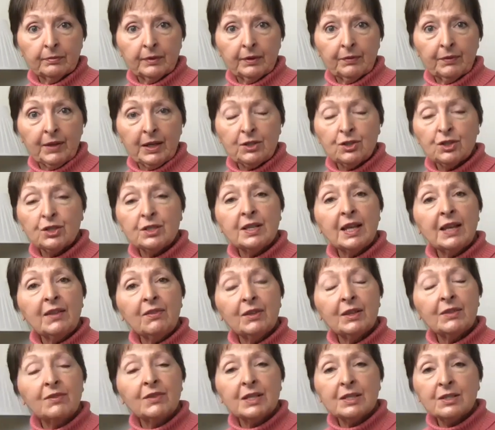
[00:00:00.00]
They just think
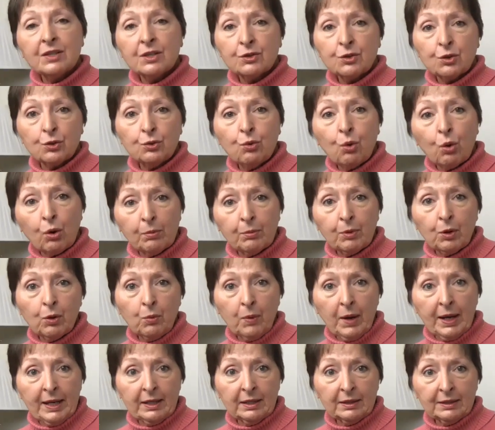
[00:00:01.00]
that this is a normal
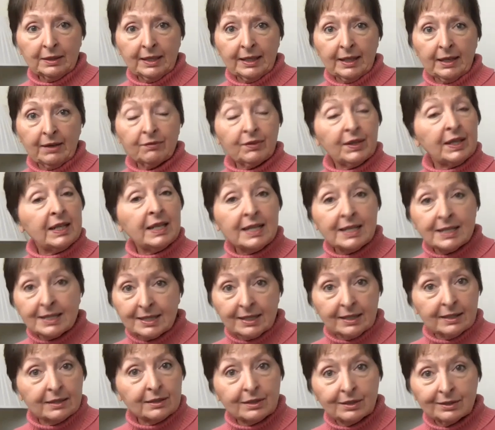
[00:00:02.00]
way to live. It
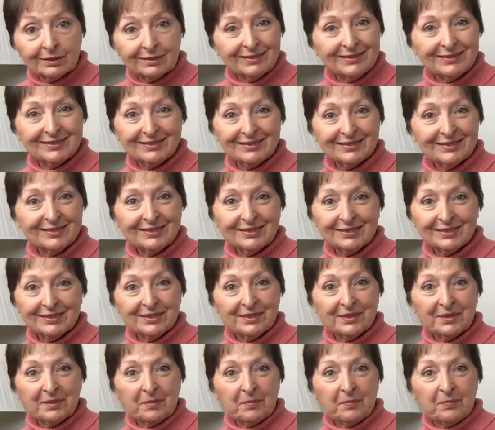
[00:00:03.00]
isn't.
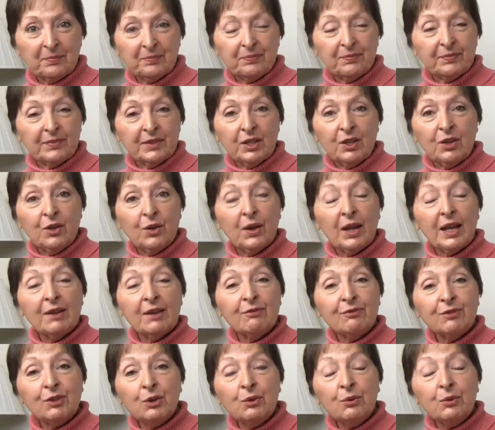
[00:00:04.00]
You know,
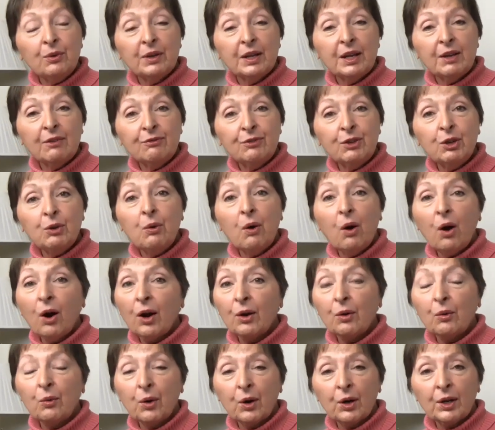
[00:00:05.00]
if you
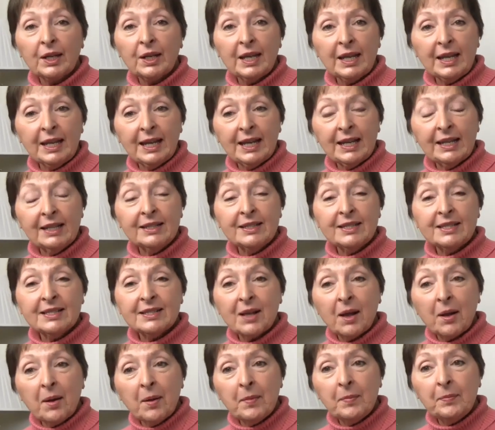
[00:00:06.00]
aren't working in
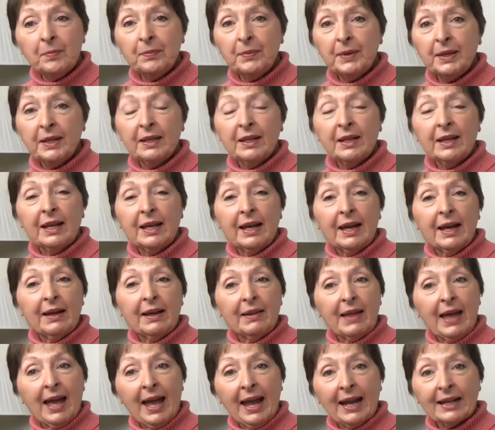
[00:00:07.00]
some
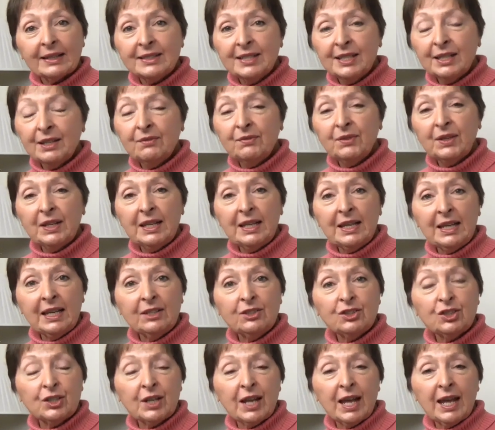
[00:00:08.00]
activity
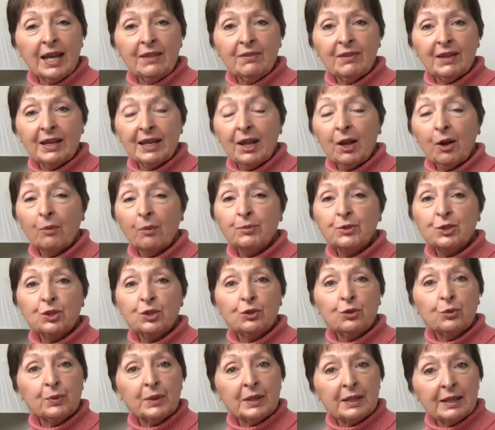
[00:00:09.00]
each day that helps you
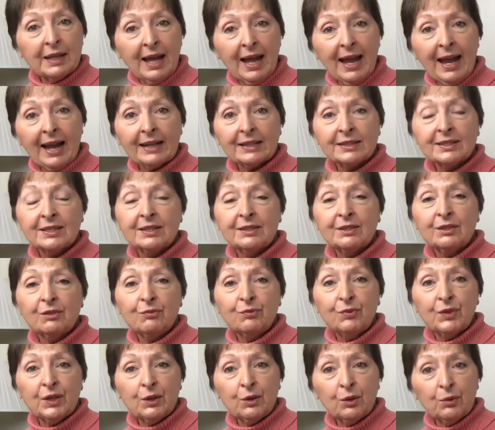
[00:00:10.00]
to relax and to
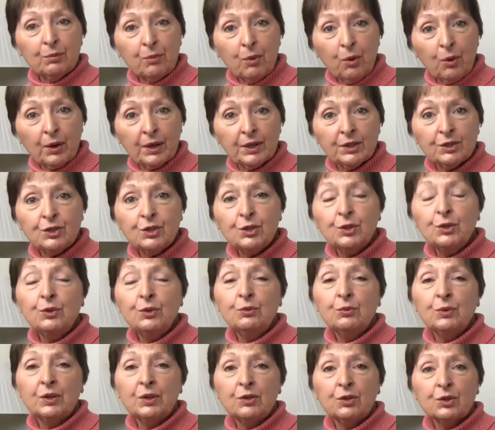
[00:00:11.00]
feel more in tune
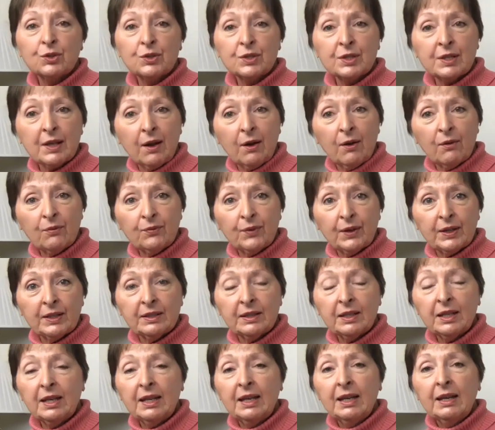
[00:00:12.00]
with yourself and
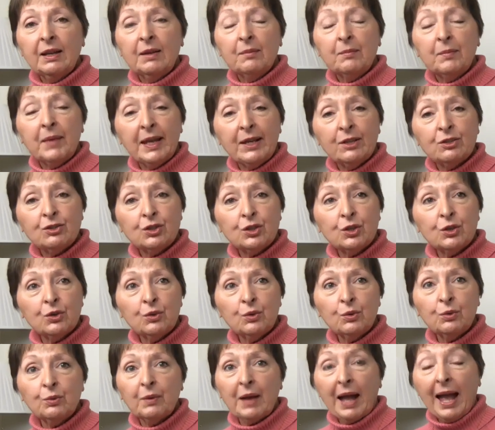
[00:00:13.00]
makes
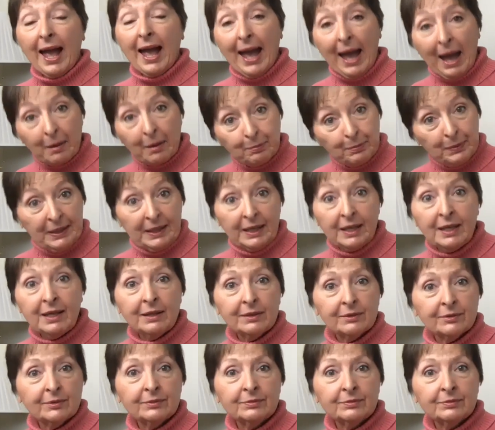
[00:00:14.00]
you happy,